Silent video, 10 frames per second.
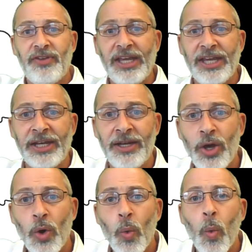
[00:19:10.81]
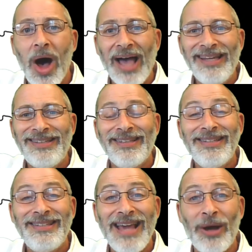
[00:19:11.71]
in White
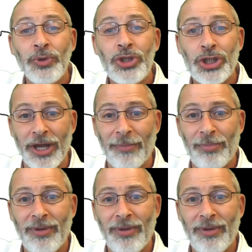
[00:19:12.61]
Township.